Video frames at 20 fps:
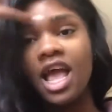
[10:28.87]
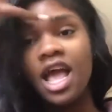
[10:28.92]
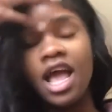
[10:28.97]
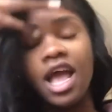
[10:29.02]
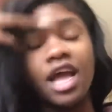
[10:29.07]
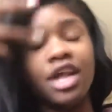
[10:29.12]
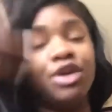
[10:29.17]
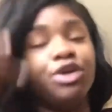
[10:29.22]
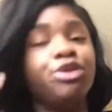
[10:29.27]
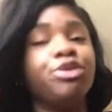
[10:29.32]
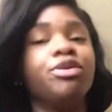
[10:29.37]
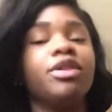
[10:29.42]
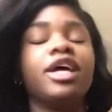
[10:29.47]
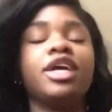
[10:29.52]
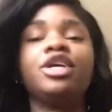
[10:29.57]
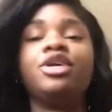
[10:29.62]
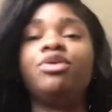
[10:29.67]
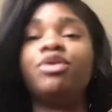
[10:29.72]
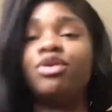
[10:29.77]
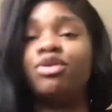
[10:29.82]
and do, like,
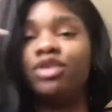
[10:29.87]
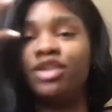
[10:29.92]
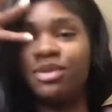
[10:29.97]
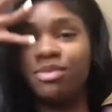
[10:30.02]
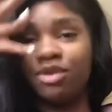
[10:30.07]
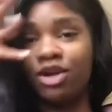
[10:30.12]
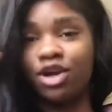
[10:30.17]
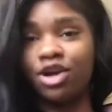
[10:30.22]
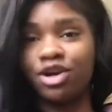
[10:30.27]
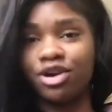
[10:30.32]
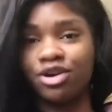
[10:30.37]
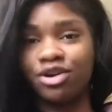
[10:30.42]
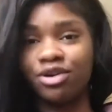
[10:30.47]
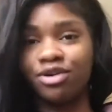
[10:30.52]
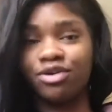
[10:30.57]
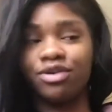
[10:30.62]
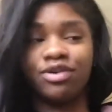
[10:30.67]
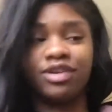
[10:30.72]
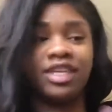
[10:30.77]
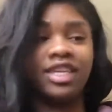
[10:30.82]
you know, some
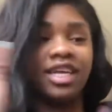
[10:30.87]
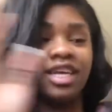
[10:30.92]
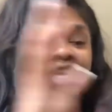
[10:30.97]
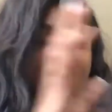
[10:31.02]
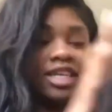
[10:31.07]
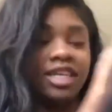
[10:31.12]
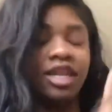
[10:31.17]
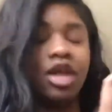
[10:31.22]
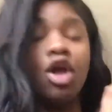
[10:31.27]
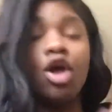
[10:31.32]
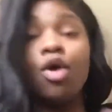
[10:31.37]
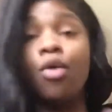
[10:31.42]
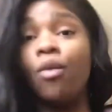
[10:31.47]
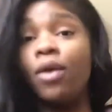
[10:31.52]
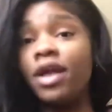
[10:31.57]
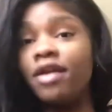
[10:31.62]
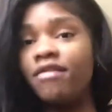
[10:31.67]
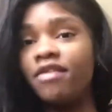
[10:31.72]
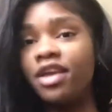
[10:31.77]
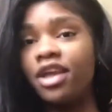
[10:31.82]
curls, because
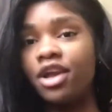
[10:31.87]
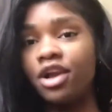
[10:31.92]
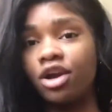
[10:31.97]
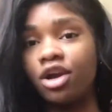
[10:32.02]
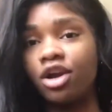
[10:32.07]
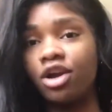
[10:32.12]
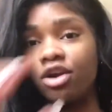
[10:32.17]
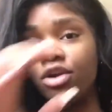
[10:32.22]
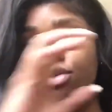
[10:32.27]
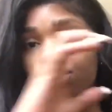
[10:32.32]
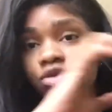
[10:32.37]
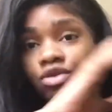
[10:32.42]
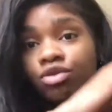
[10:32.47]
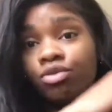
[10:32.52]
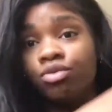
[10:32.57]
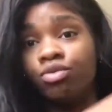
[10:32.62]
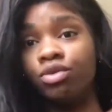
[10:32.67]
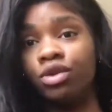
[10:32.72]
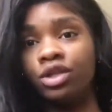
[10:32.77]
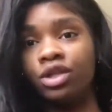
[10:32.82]
wavy hair curls
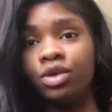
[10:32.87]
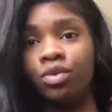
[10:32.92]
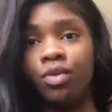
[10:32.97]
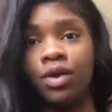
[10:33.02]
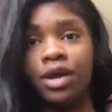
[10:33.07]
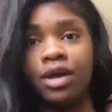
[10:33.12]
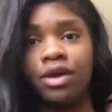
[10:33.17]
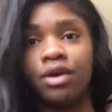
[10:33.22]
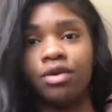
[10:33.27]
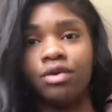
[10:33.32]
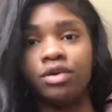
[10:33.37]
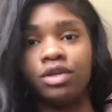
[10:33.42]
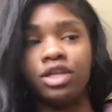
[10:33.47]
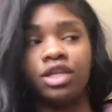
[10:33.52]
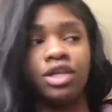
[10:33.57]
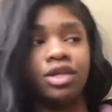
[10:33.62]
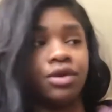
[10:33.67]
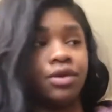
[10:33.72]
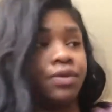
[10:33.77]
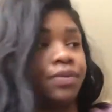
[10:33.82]
really well.
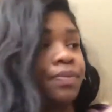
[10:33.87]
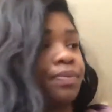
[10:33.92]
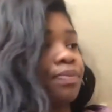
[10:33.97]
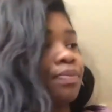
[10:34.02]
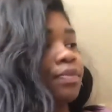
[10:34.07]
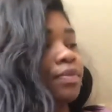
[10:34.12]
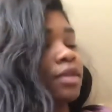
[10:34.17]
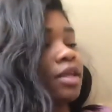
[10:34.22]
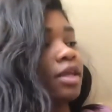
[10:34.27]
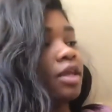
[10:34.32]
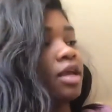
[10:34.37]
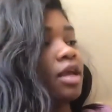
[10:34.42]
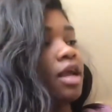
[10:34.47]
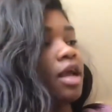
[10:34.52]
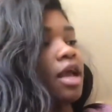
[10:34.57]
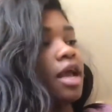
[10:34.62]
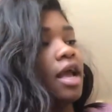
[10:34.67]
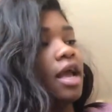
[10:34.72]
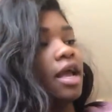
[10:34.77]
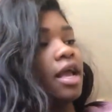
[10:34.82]
So
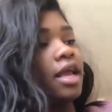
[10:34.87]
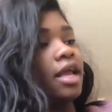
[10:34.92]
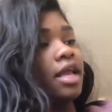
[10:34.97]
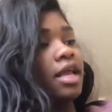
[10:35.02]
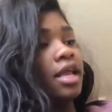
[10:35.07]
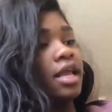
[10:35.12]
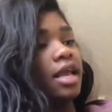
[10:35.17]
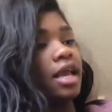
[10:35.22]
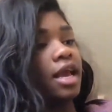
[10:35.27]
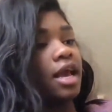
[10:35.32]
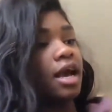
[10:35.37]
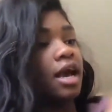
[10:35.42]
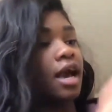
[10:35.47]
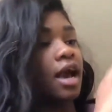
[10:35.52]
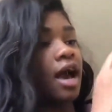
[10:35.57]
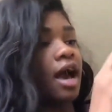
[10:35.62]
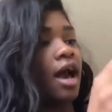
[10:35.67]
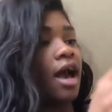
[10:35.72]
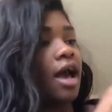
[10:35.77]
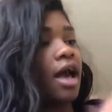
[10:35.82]
yeah,
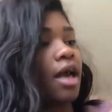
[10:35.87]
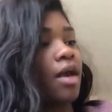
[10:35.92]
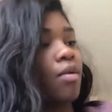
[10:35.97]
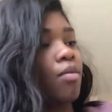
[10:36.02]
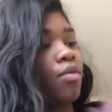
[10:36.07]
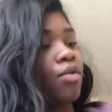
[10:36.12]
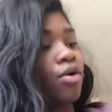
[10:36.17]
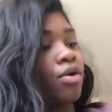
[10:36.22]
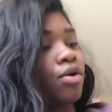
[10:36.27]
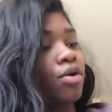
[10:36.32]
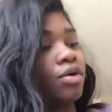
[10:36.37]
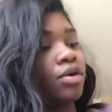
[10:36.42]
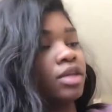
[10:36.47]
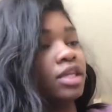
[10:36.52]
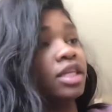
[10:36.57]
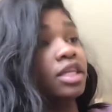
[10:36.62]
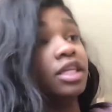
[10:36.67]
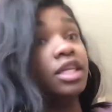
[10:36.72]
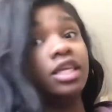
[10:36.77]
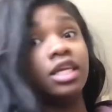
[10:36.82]
I will
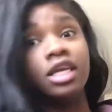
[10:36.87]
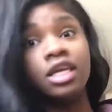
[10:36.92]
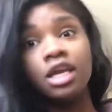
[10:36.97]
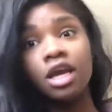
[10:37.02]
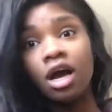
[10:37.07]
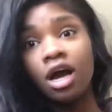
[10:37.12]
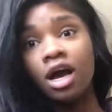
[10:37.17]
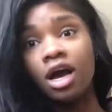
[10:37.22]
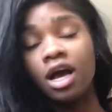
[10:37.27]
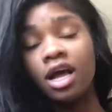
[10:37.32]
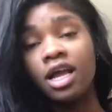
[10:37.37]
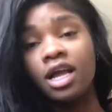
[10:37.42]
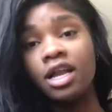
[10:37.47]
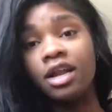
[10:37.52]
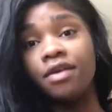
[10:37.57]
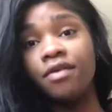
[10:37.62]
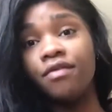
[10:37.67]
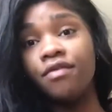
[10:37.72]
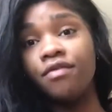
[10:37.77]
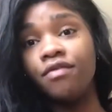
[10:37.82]
see y'all in a
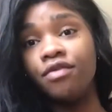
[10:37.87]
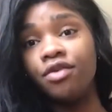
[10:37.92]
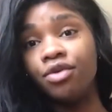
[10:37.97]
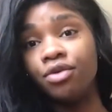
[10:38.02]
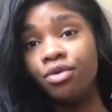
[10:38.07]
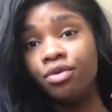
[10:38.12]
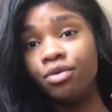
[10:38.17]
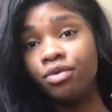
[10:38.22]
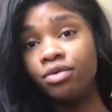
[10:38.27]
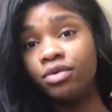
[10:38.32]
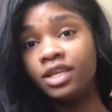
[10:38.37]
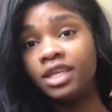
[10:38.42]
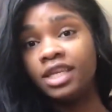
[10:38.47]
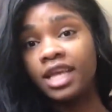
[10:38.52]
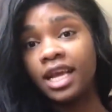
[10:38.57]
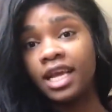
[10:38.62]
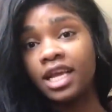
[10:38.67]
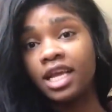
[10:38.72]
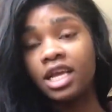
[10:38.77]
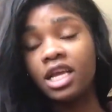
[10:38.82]
few
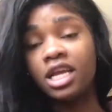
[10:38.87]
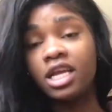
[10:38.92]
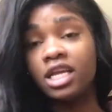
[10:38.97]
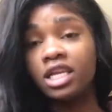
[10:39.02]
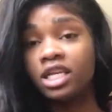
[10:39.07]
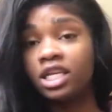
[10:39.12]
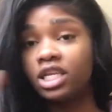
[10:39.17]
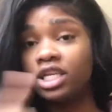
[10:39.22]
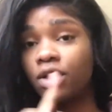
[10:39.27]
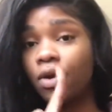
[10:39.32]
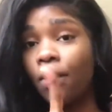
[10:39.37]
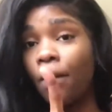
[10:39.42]
seconds. So